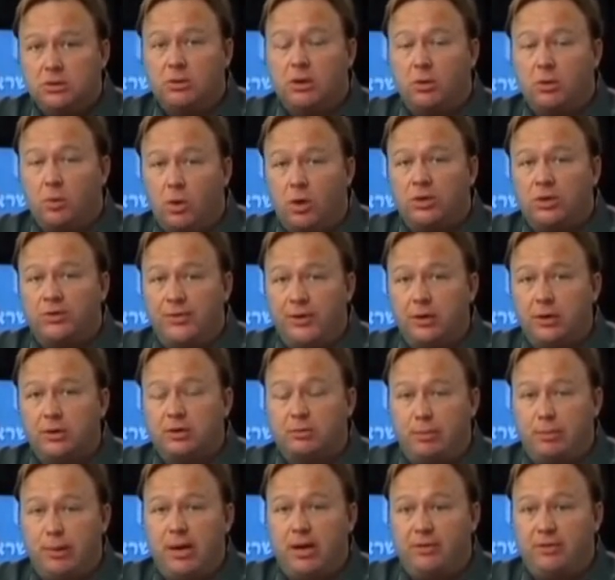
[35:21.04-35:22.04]
So our worst
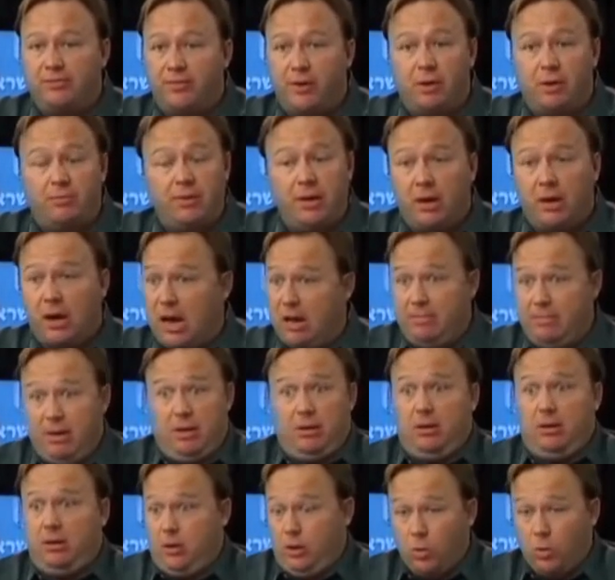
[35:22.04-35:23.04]
fears are being confirmed there. I
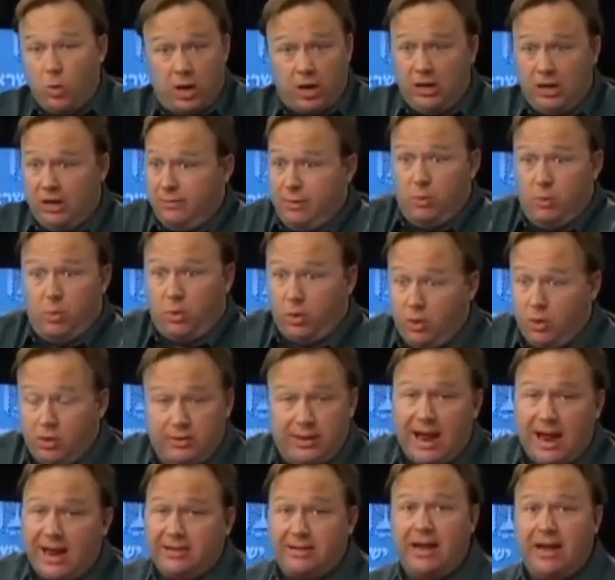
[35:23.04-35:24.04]
mean, you want to live in a
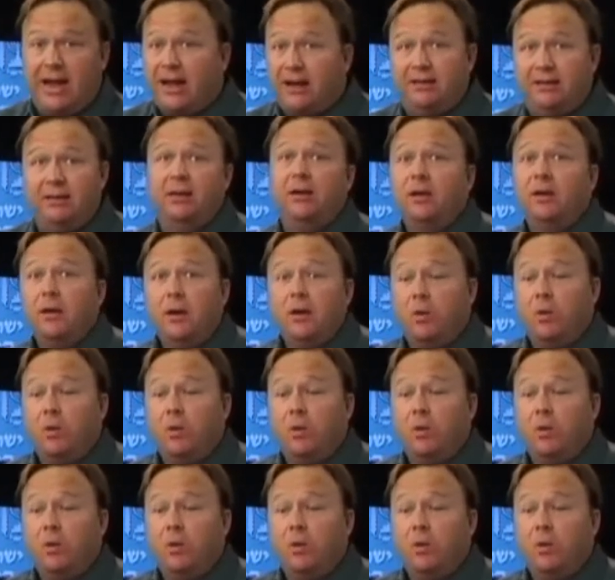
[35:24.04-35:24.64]
world like that,